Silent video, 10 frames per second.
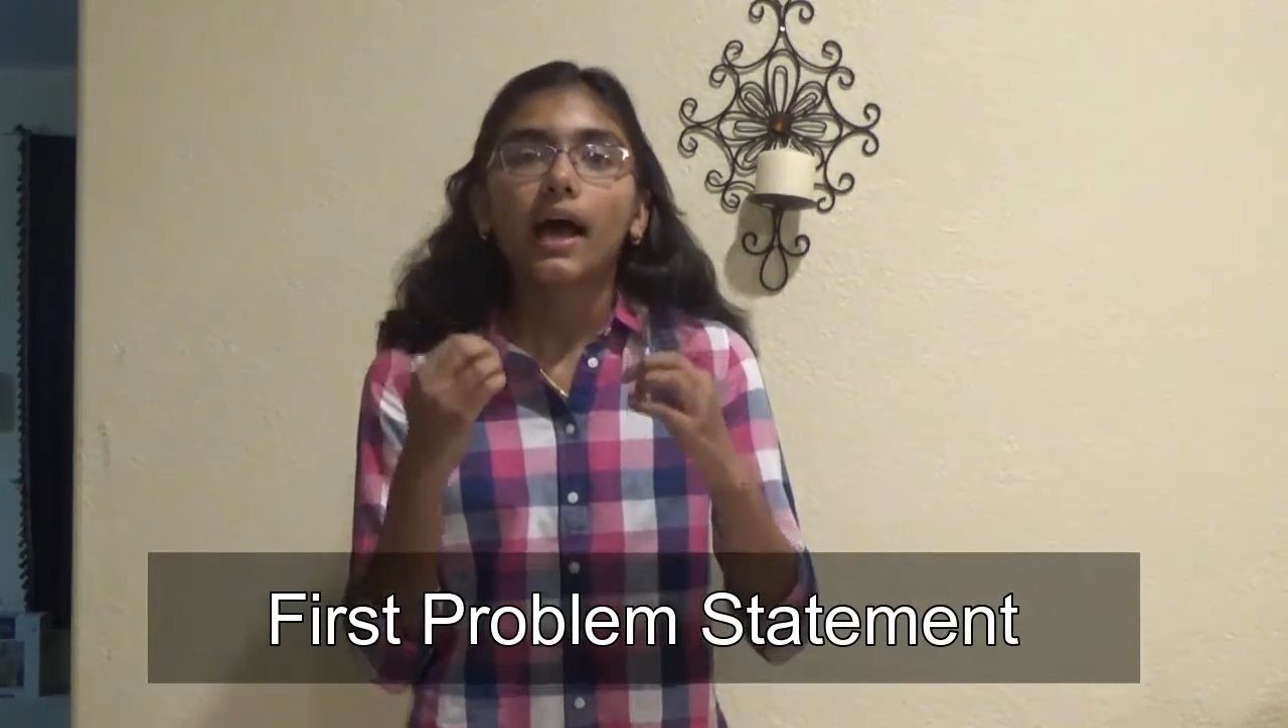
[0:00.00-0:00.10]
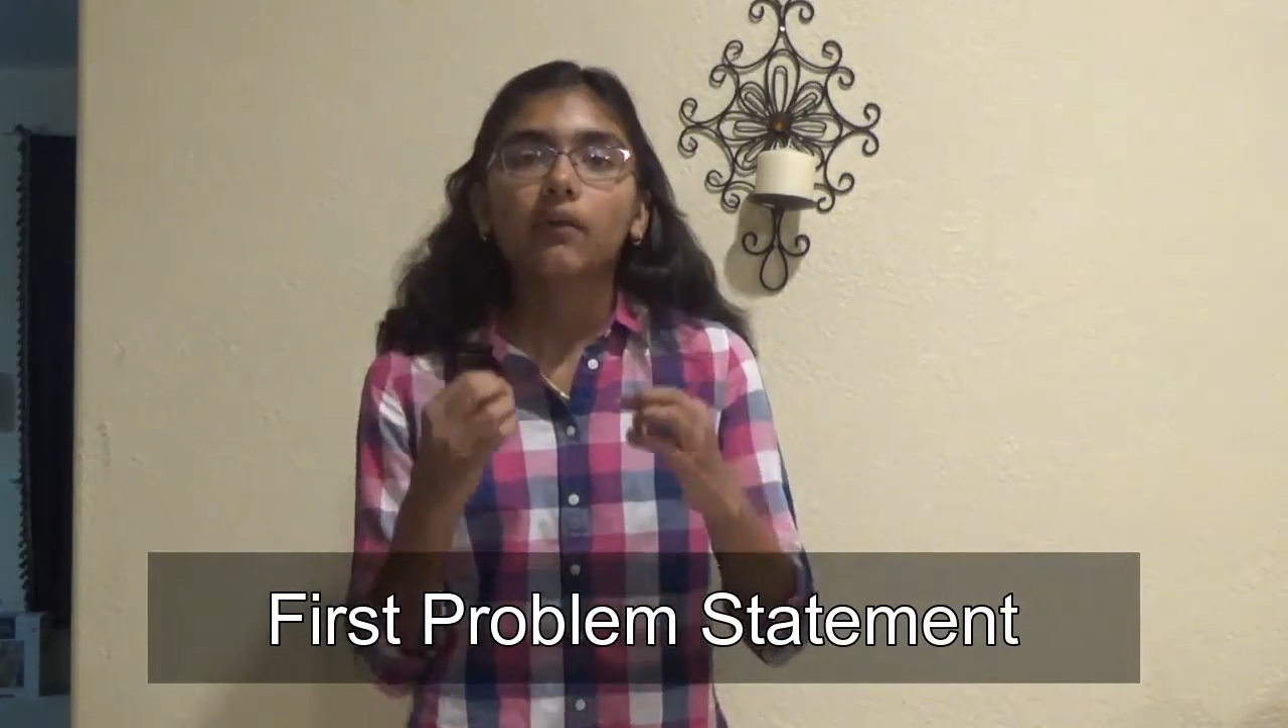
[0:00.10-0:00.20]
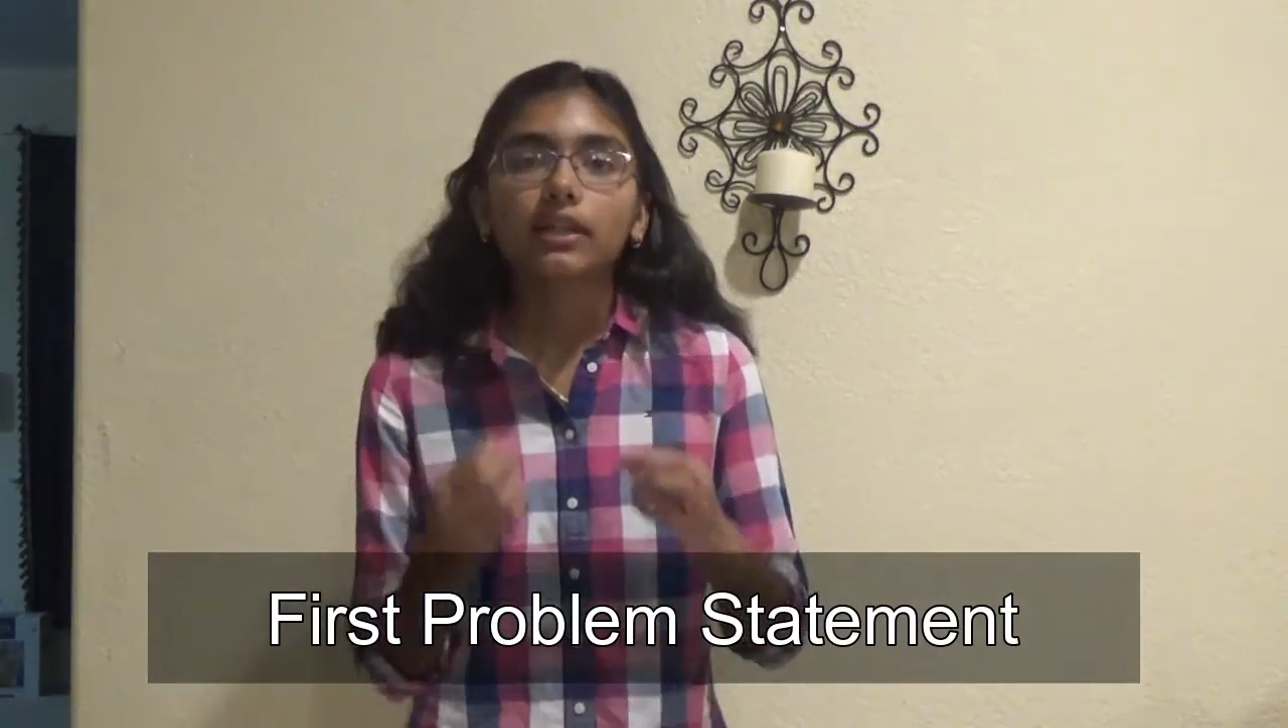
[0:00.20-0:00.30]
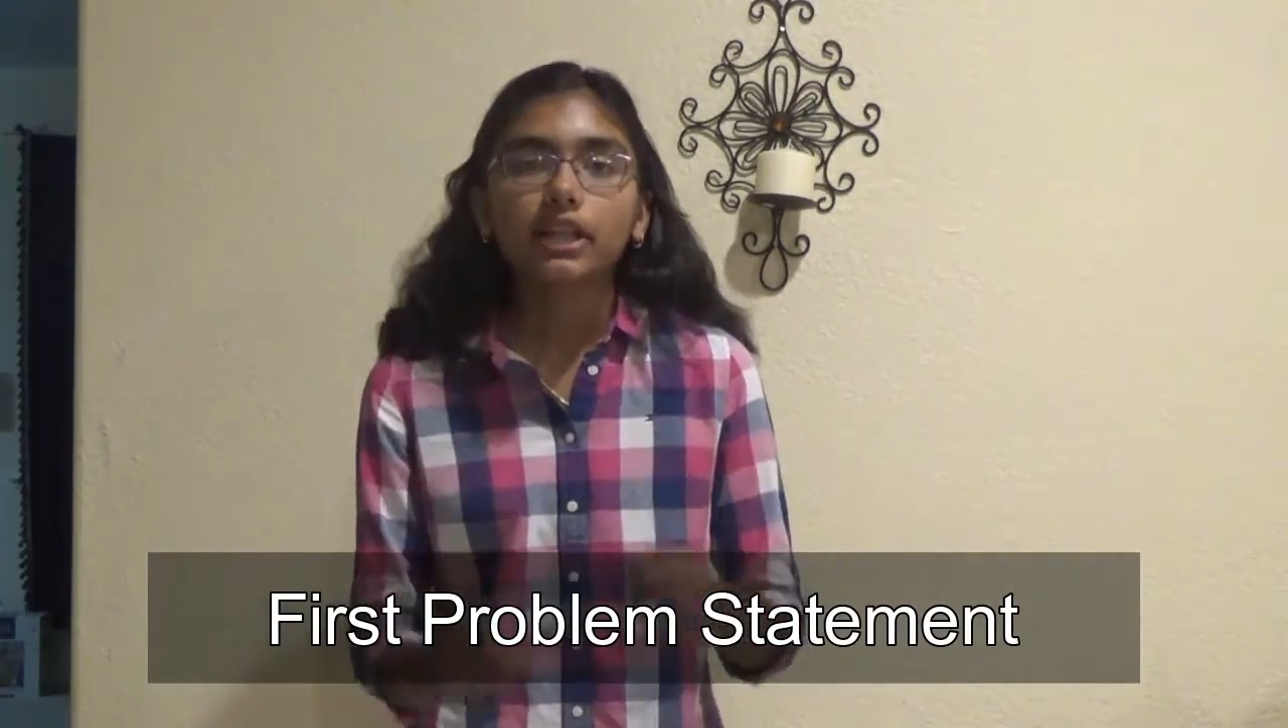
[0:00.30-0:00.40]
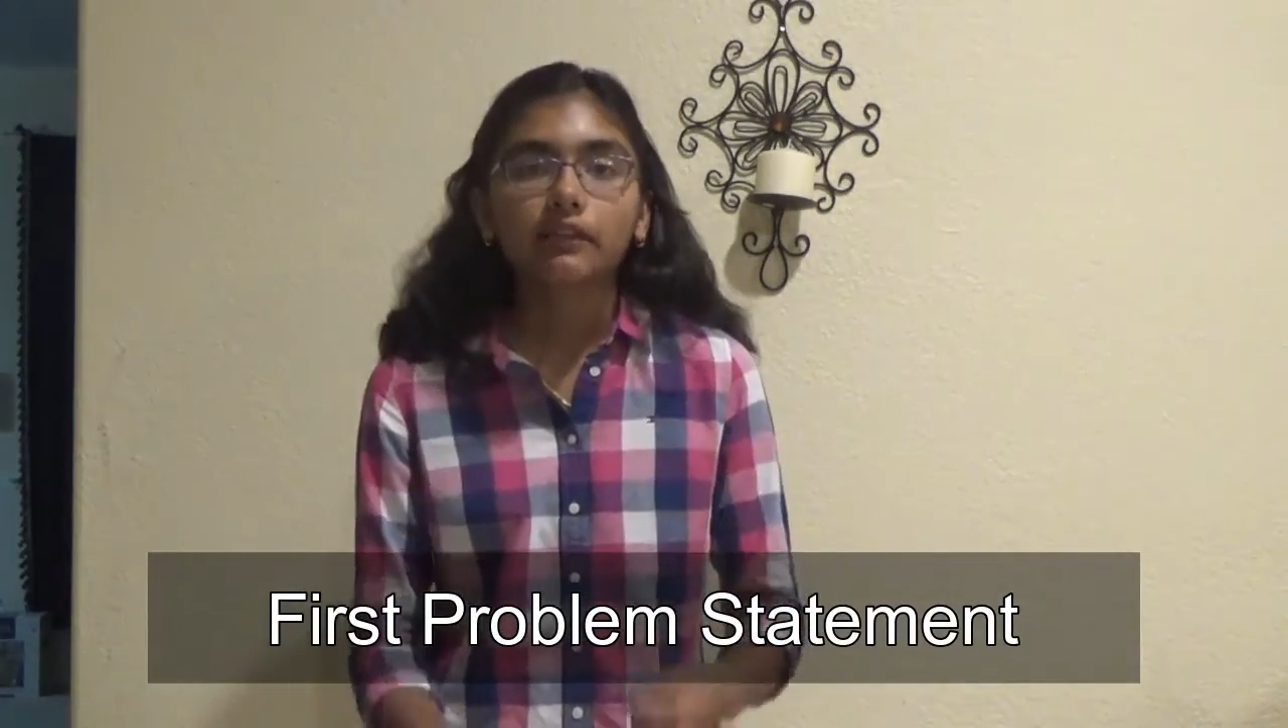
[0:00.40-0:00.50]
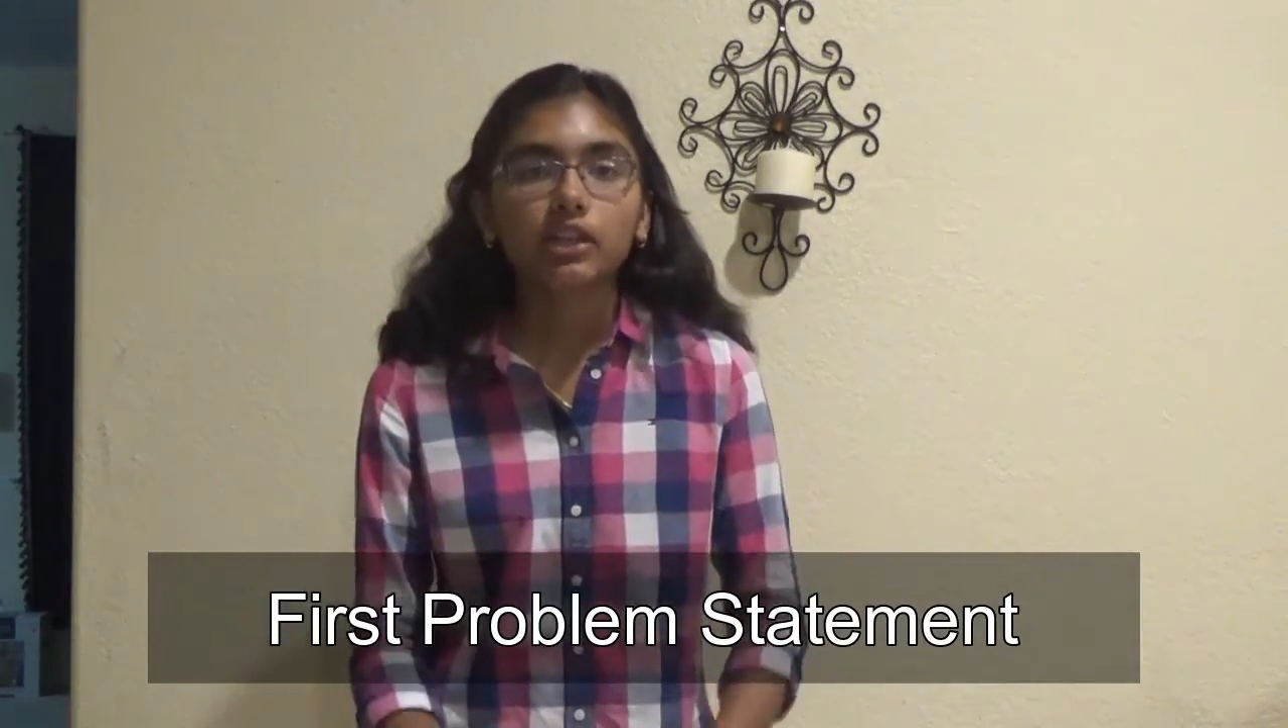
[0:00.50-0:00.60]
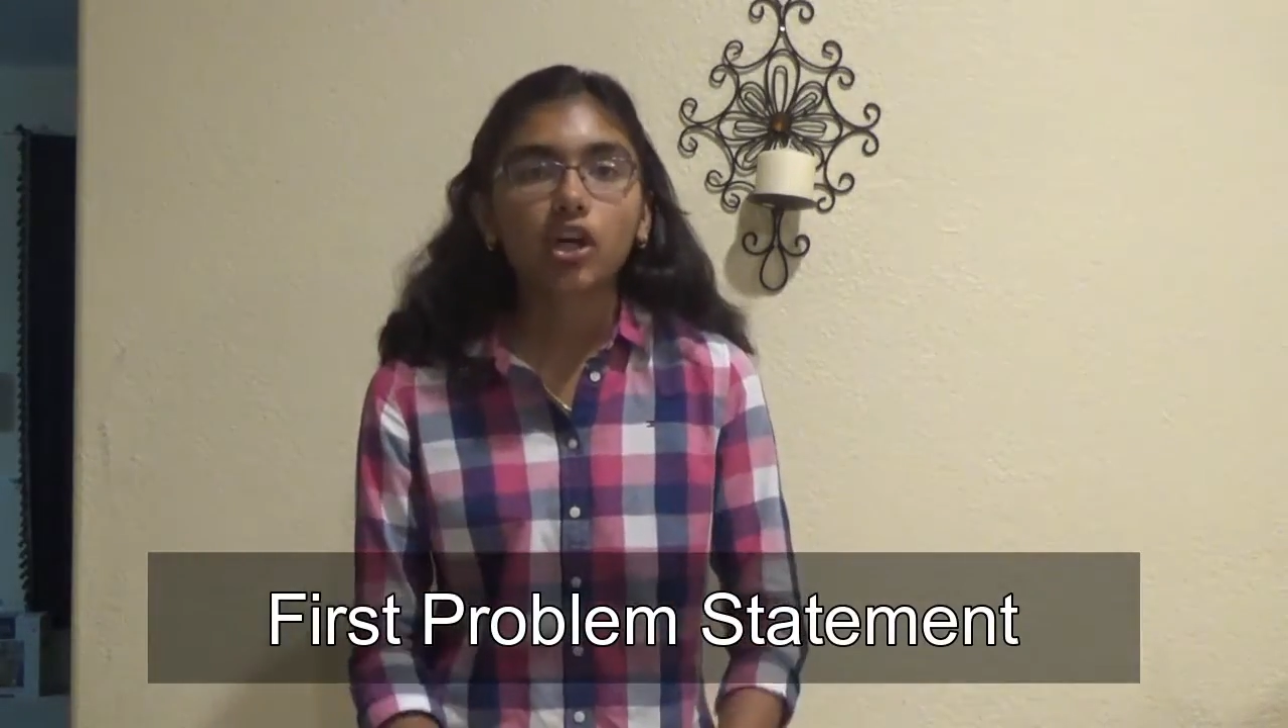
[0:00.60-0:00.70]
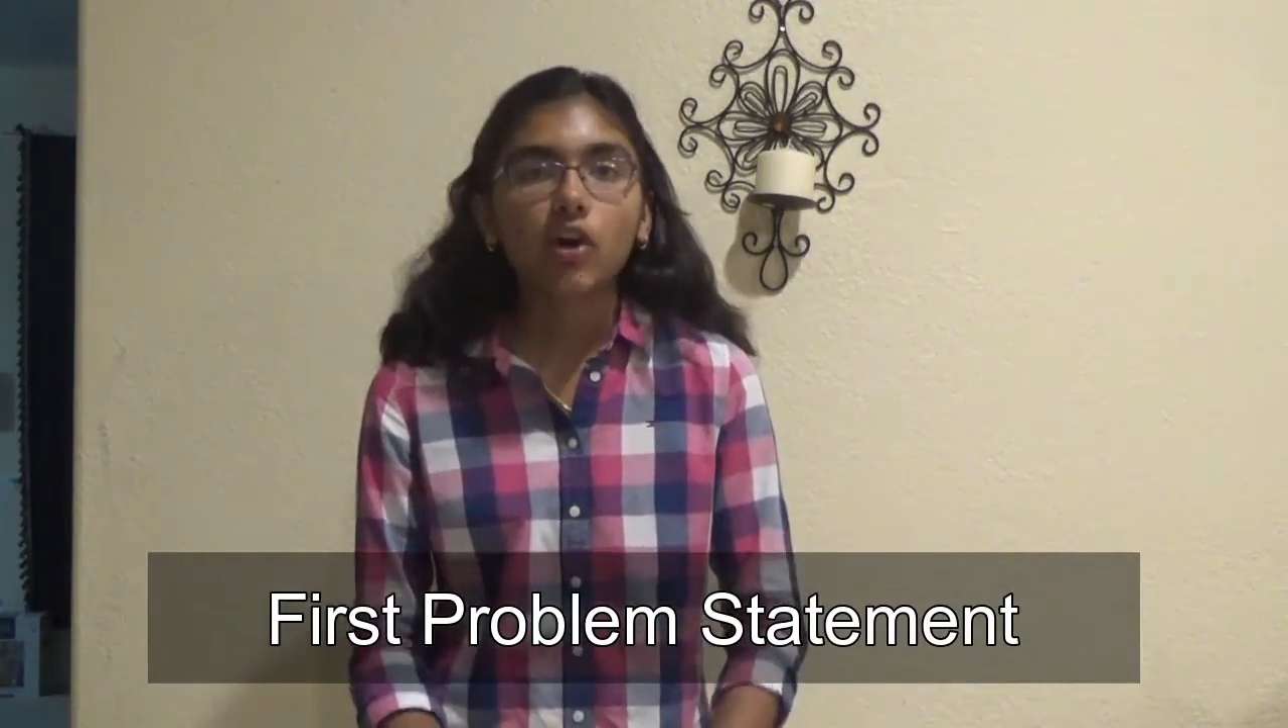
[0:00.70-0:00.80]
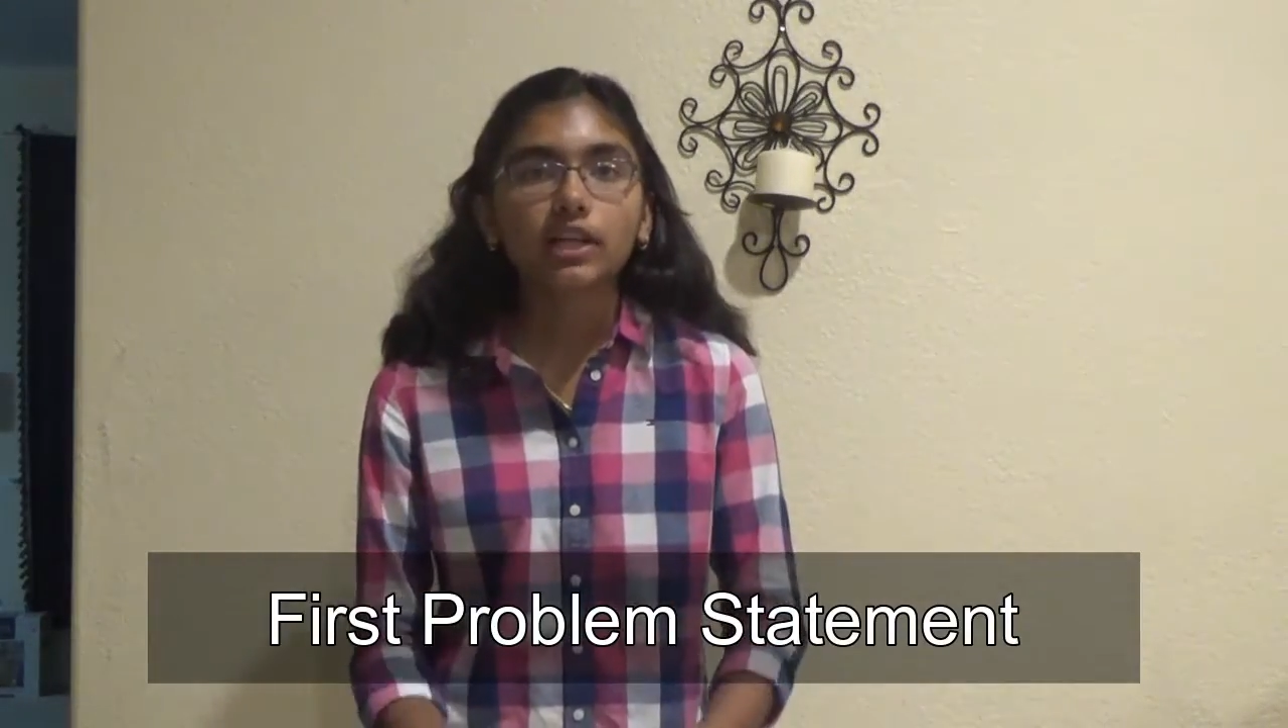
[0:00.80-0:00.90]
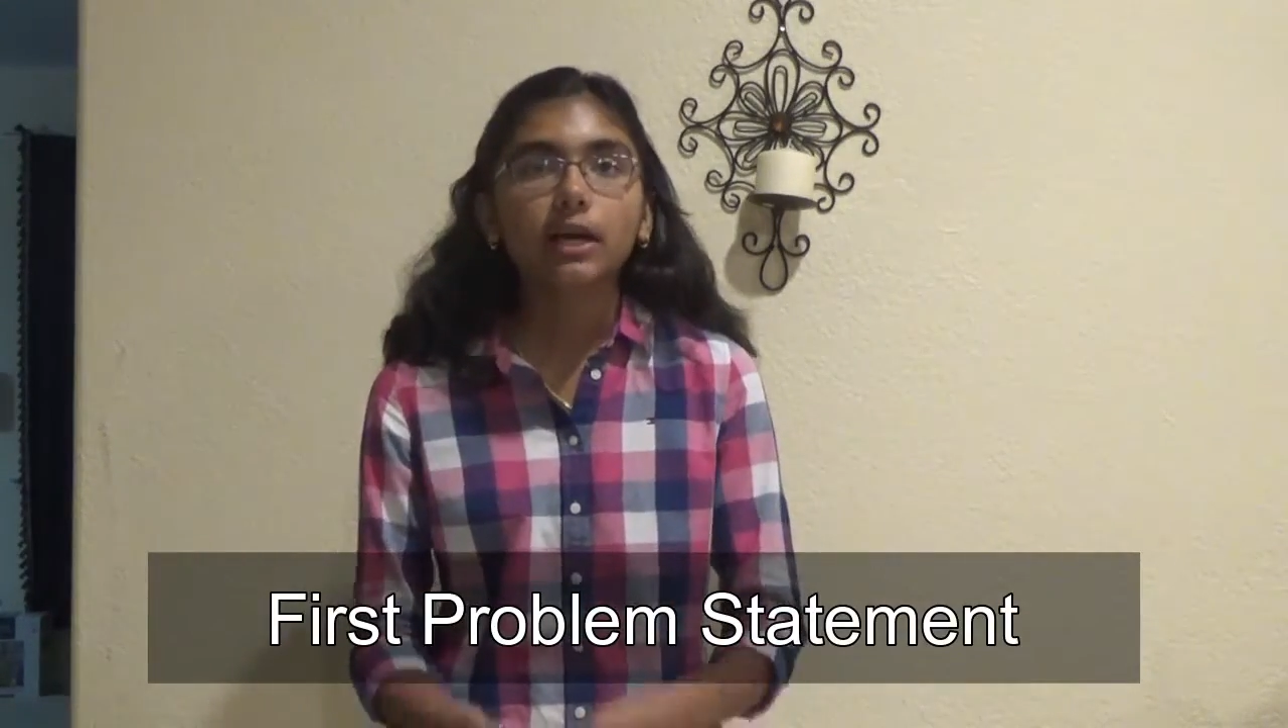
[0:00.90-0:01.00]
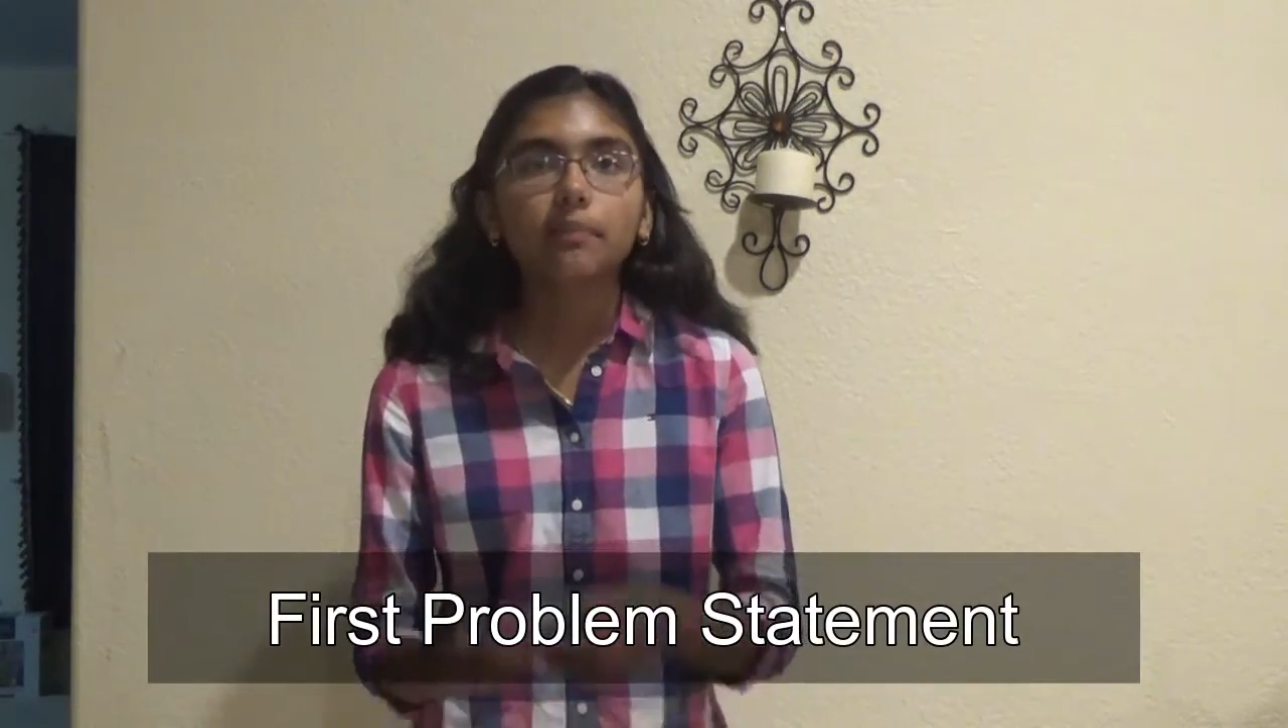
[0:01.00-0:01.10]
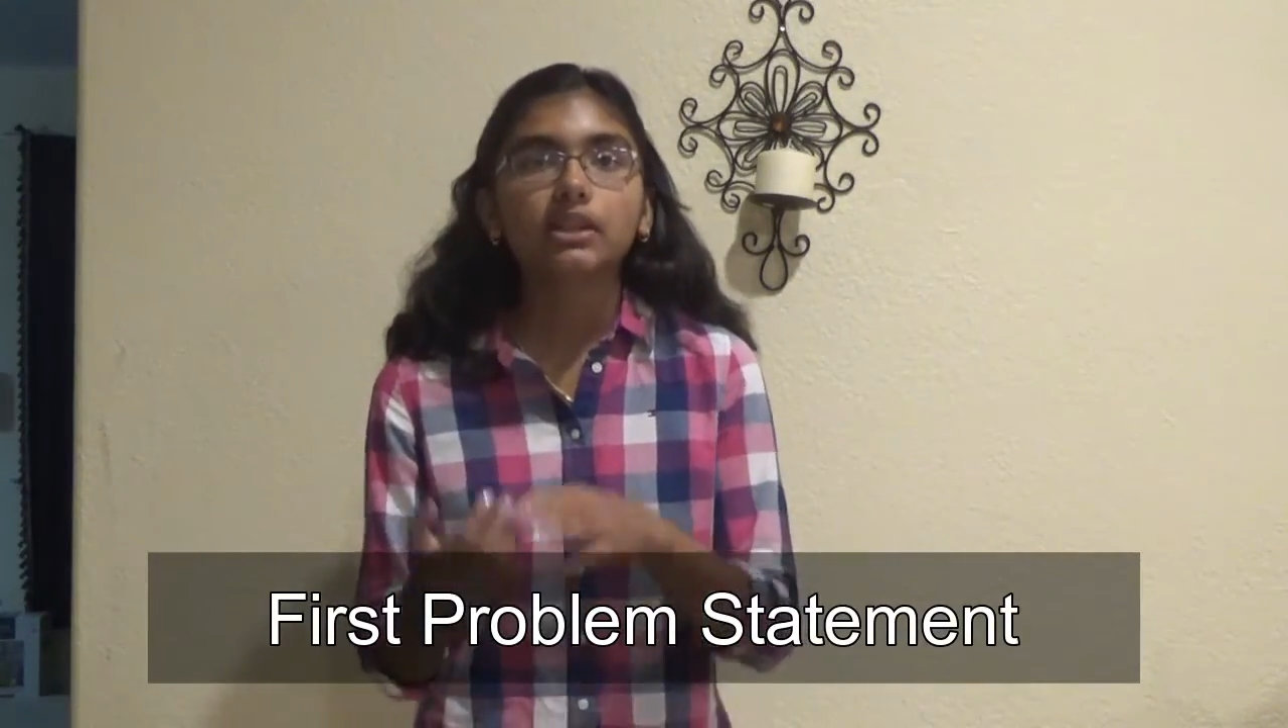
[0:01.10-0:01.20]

when they were growing up